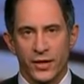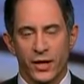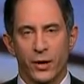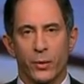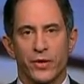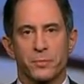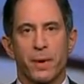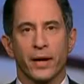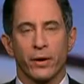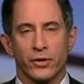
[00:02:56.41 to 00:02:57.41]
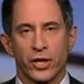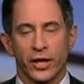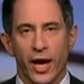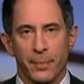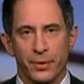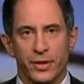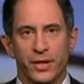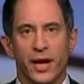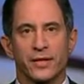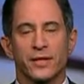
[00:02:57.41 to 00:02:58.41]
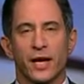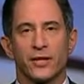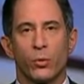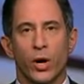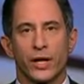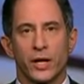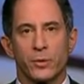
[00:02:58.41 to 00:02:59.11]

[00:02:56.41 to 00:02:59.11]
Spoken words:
When this background check happened in 1991,